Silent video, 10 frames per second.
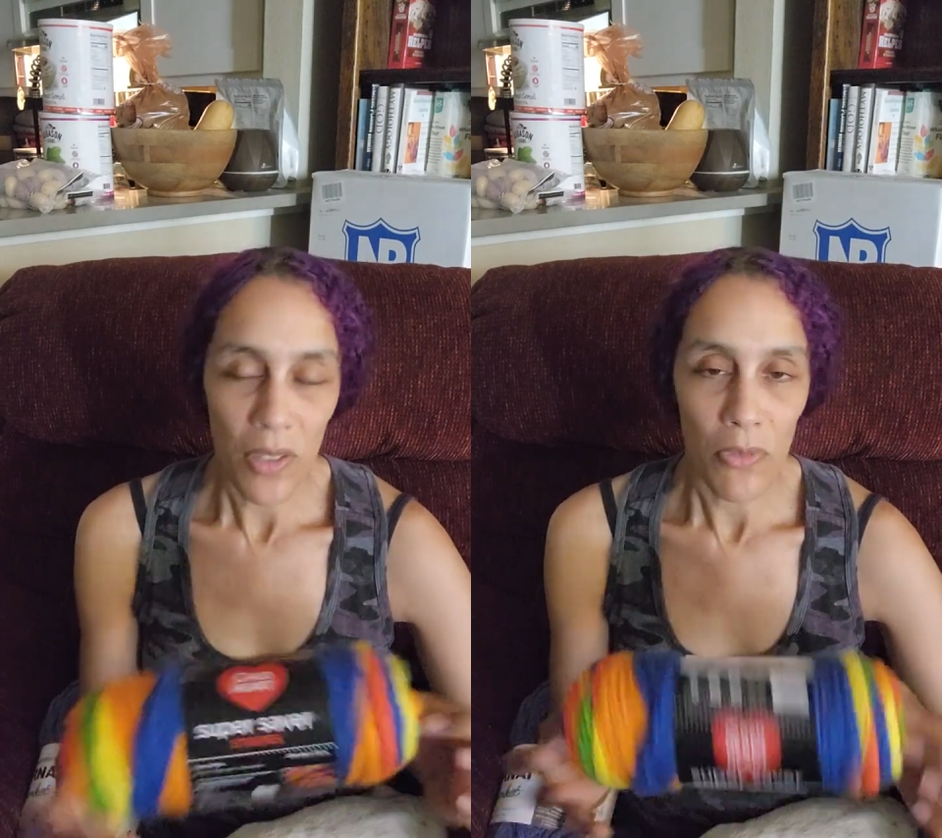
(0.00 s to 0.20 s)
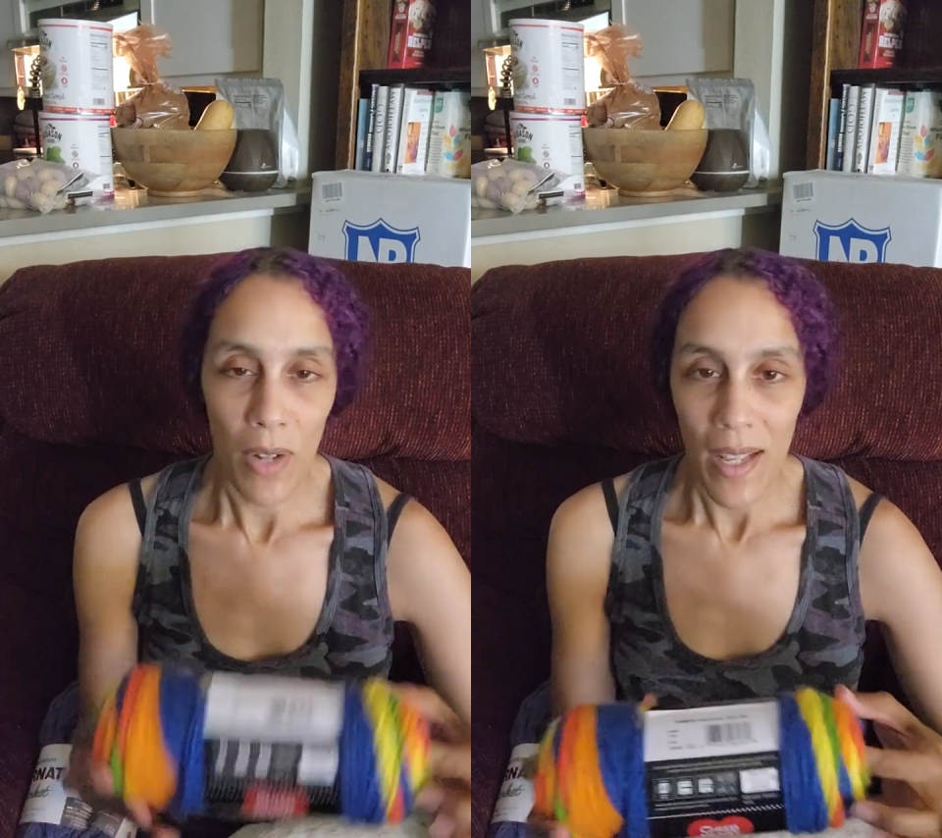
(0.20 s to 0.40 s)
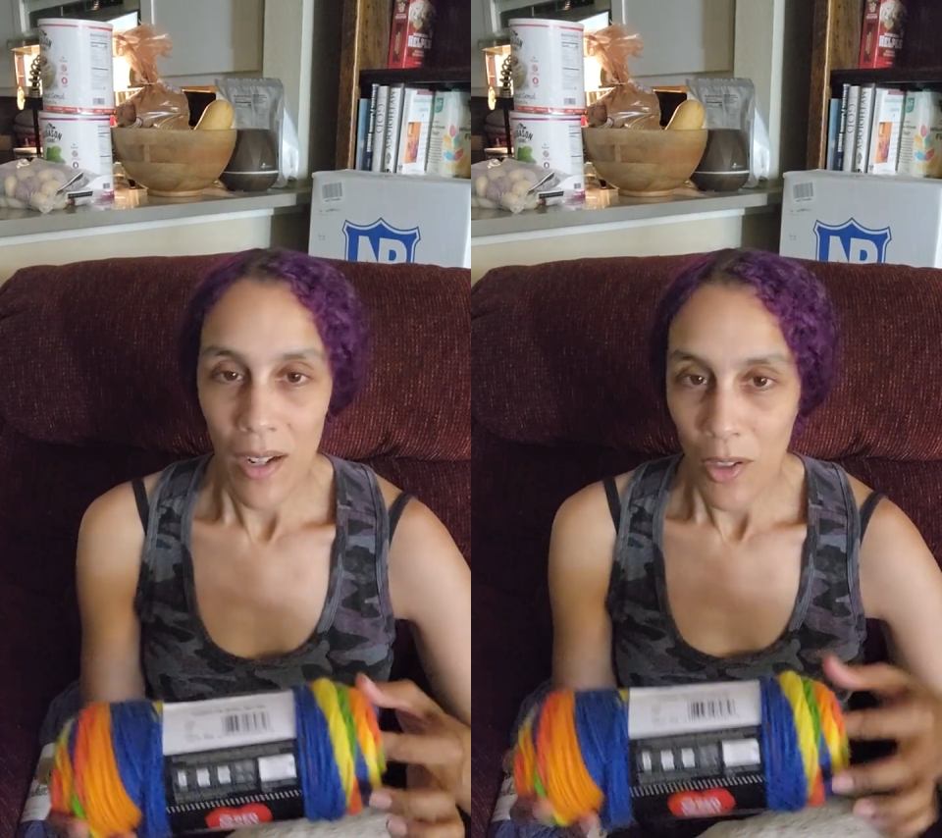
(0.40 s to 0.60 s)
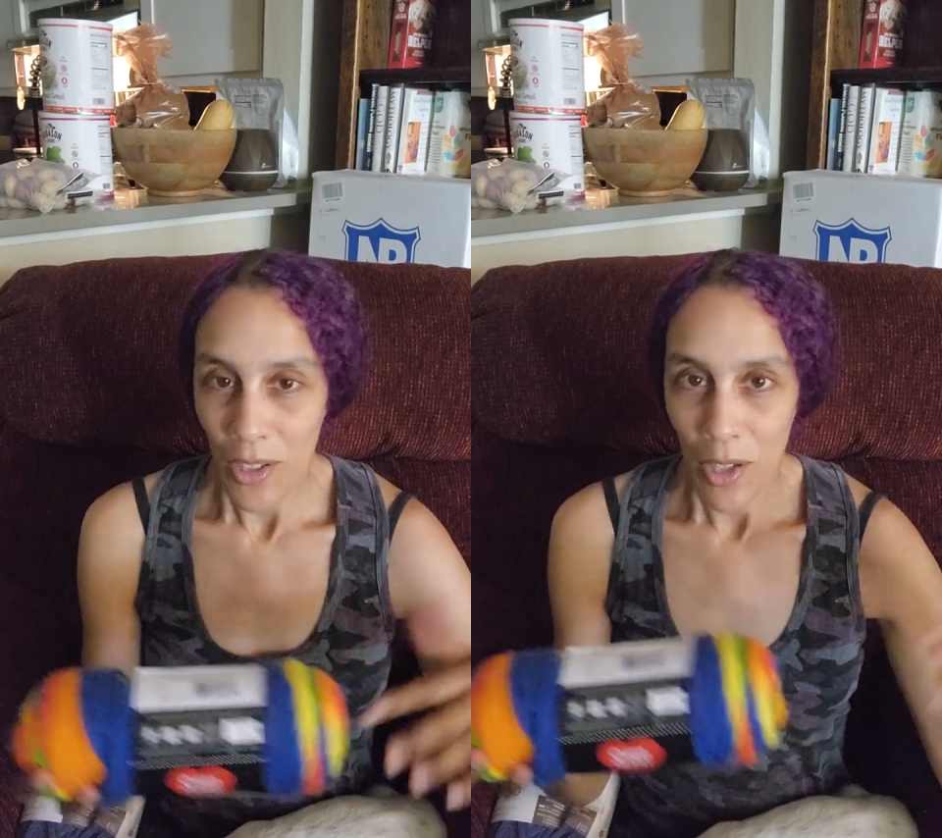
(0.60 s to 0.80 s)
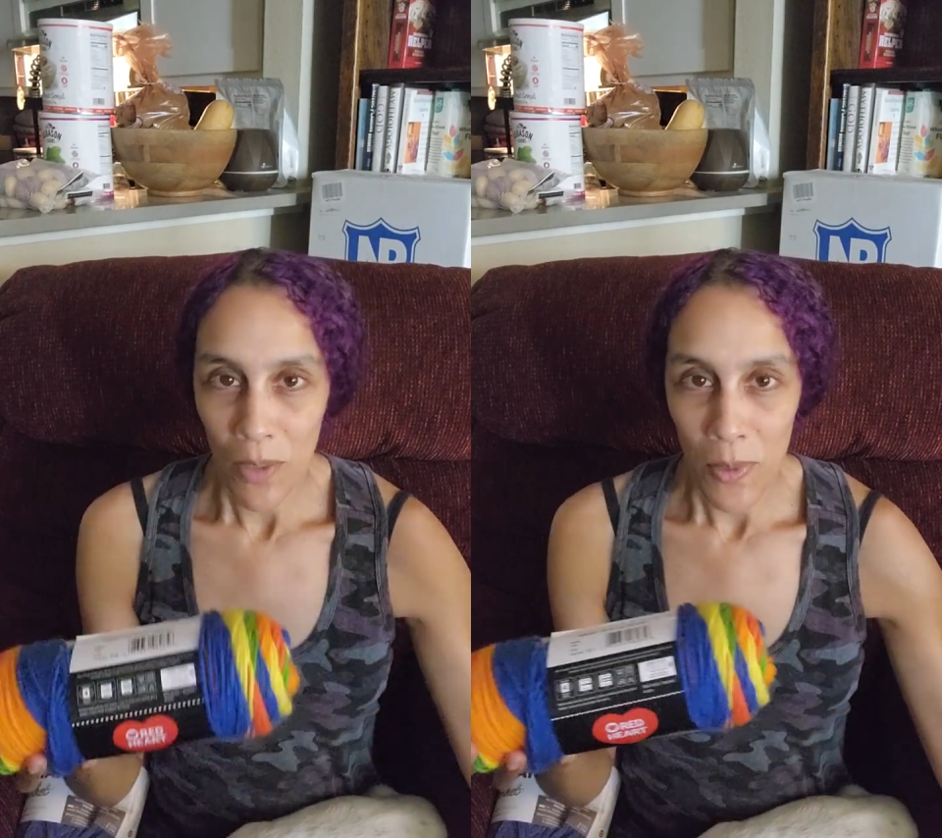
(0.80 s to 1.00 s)
of Red Heart
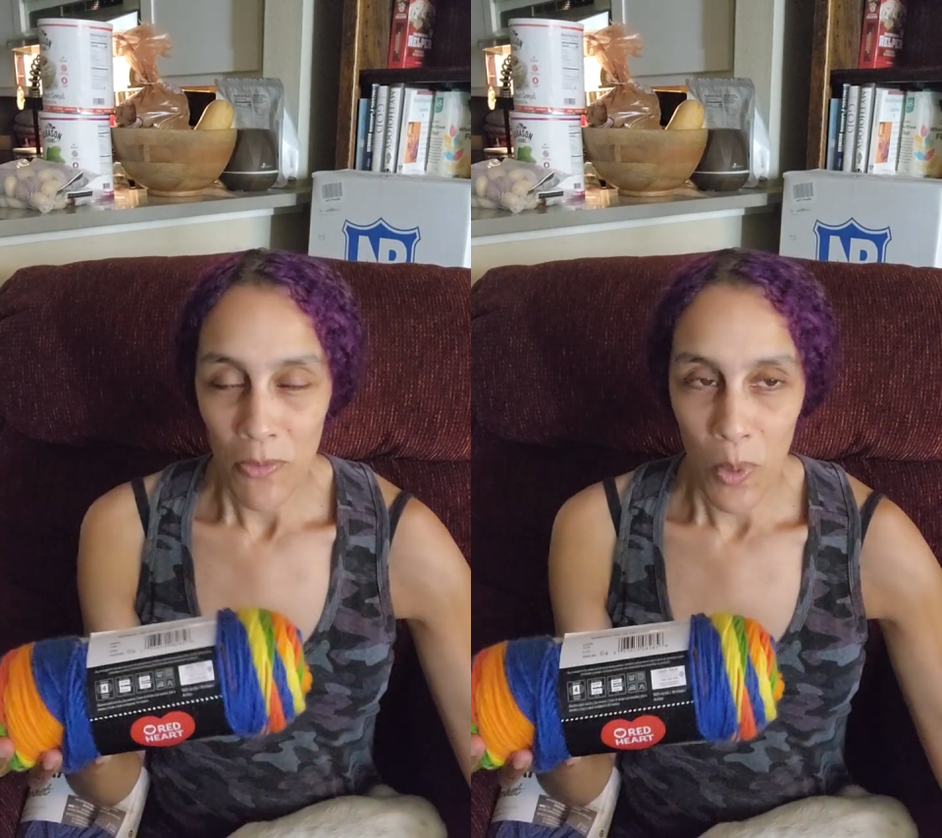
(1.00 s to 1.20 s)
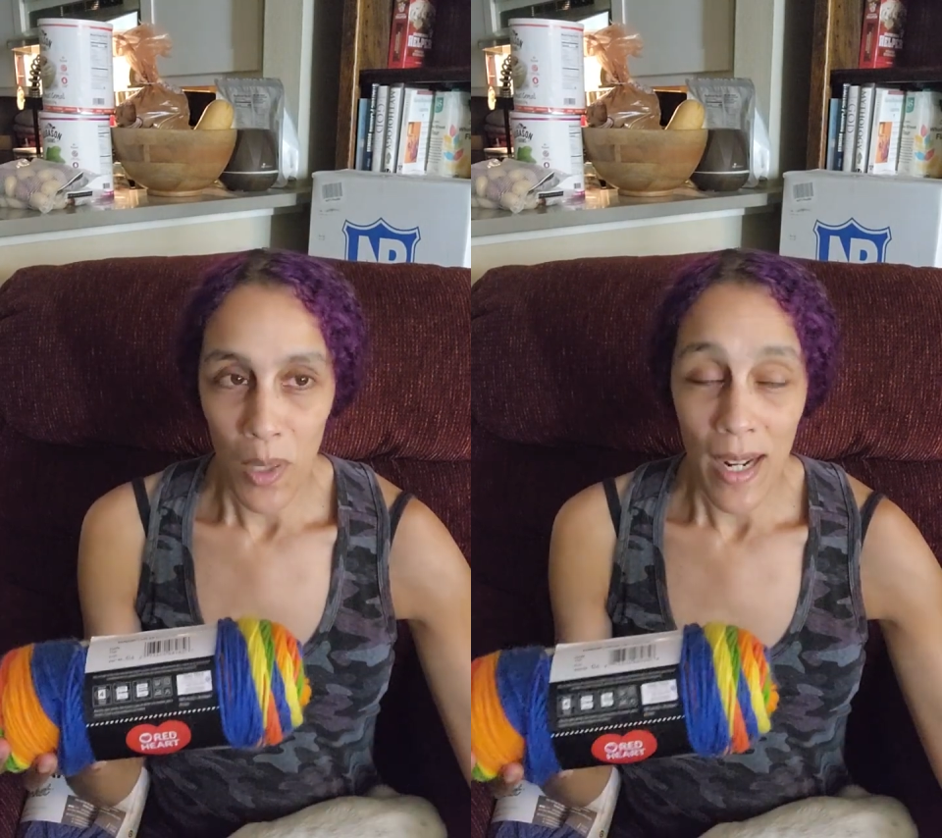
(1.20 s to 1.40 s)
yarn before.